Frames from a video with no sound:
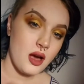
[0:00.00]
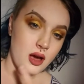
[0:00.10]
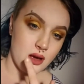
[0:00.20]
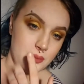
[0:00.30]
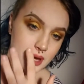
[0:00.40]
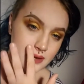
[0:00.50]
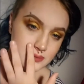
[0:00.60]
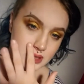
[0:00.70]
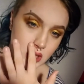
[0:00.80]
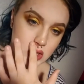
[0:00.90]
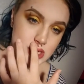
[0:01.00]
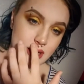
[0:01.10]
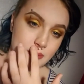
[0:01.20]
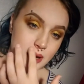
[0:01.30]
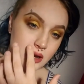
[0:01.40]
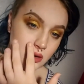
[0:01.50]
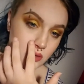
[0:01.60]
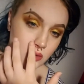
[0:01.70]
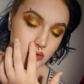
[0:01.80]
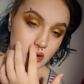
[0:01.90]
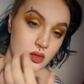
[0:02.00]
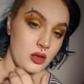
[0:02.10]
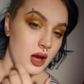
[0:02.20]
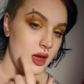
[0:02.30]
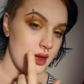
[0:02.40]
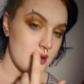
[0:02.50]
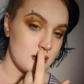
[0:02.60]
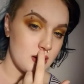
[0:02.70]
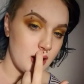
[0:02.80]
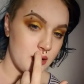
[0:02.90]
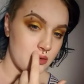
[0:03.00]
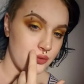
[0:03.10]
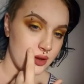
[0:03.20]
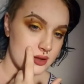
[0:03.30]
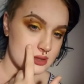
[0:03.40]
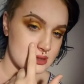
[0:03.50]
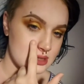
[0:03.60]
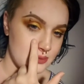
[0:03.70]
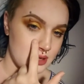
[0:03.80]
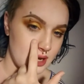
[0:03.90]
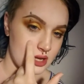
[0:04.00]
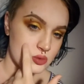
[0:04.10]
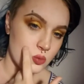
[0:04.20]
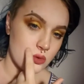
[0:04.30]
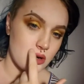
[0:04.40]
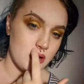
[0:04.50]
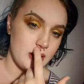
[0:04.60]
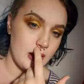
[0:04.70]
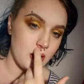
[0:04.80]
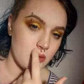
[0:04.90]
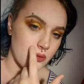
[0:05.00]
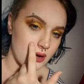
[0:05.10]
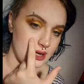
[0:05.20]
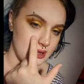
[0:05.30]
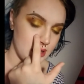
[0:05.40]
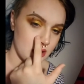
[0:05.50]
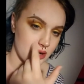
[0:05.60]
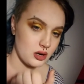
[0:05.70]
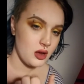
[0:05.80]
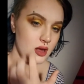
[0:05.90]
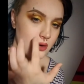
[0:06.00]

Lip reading: I've been itching my nose a lot, and I don't know if you guys can see, but it has worn down right here